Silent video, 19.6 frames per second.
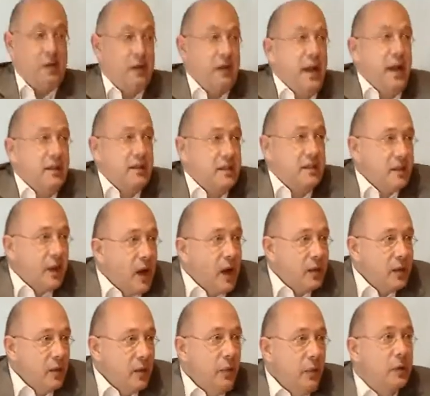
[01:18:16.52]
Let's
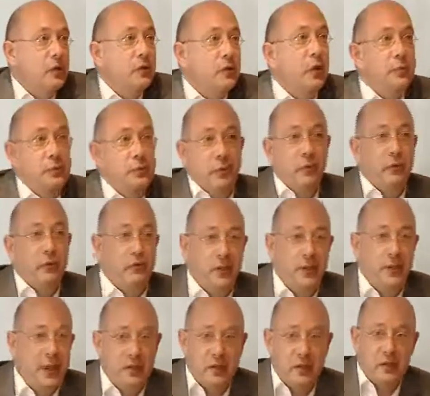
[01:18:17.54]
start a bookshop,
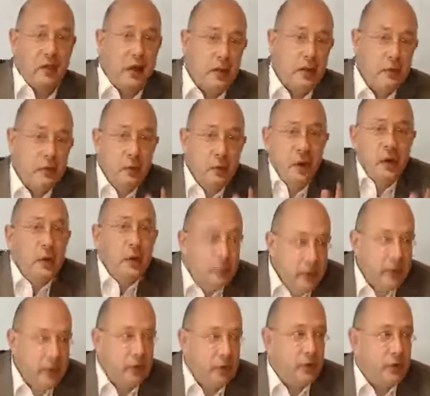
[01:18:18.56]
let's start to
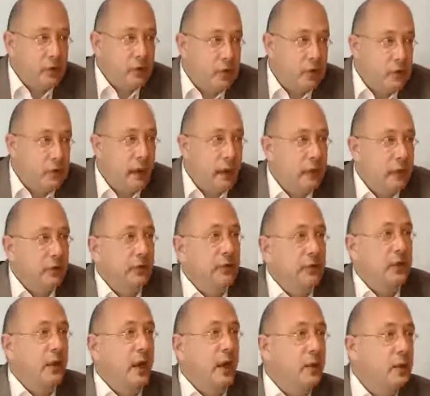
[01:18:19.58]
reconstruct part of
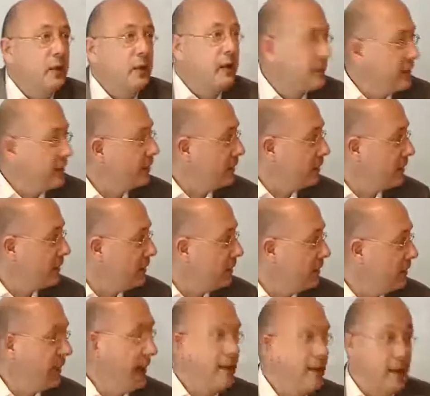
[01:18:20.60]
the library, etc.,
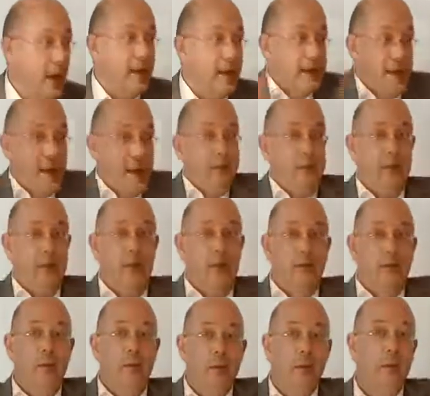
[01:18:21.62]
etc. And then, you
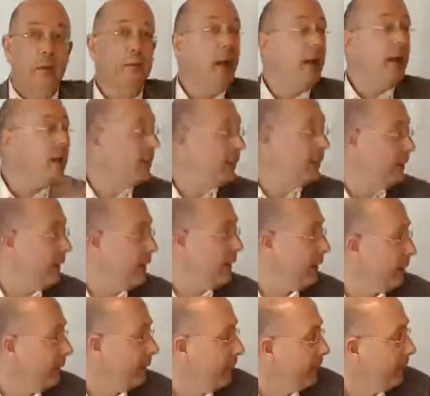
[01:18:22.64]
know, make it
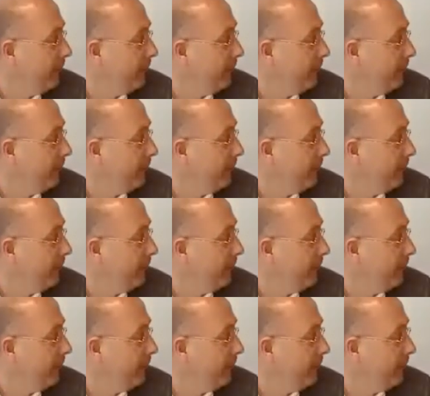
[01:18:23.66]
clear.